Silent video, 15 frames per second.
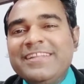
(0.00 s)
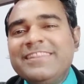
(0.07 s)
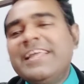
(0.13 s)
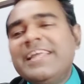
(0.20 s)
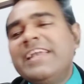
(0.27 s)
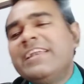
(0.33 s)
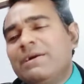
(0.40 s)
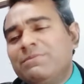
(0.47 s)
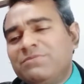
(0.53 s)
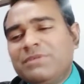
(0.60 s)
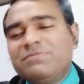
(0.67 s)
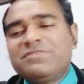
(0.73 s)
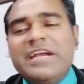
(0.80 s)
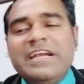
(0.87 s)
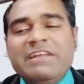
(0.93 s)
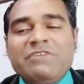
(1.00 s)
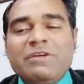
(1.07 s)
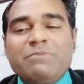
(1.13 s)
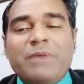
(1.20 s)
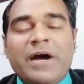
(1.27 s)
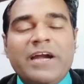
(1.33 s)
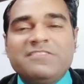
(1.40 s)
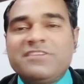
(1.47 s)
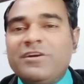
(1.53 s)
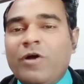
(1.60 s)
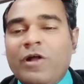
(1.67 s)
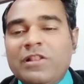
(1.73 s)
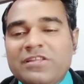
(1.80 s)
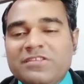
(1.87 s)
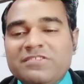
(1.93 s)
Then comes some scientific parts and
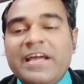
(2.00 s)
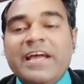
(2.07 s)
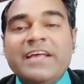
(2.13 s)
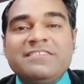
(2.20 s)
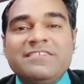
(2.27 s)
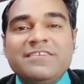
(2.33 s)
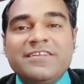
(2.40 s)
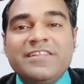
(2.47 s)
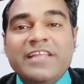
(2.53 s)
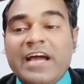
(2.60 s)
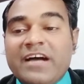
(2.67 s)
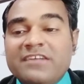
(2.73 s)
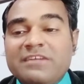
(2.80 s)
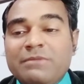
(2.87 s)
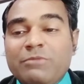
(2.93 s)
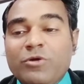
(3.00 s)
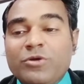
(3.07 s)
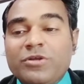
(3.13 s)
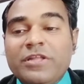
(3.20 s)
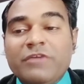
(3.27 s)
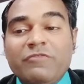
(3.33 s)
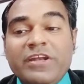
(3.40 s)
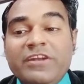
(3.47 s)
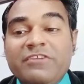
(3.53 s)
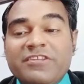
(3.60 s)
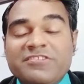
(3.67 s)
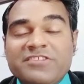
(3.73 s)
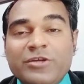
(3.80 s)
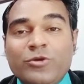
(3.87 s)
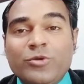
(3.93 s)
all this, as they asked about the very
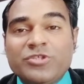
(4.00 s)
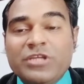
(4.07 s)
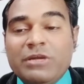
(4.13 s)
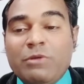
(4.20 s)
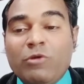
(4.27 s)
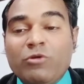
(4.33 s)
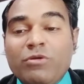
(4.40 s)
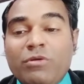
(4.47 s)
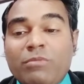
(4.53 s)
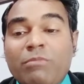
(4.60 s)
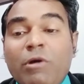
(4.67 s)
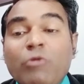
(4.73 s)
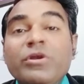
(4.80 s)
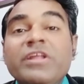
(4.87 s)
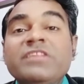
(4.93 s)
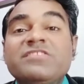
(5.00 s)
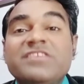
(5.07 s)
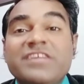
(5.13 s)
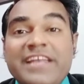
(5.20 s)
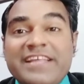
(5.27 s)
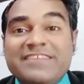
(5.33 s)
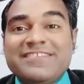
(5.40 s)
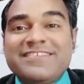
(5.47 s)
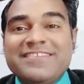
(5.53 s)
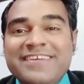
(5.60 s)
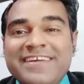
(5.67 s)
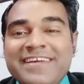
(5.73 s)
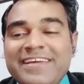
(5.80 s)
interesting question about mountain sickness.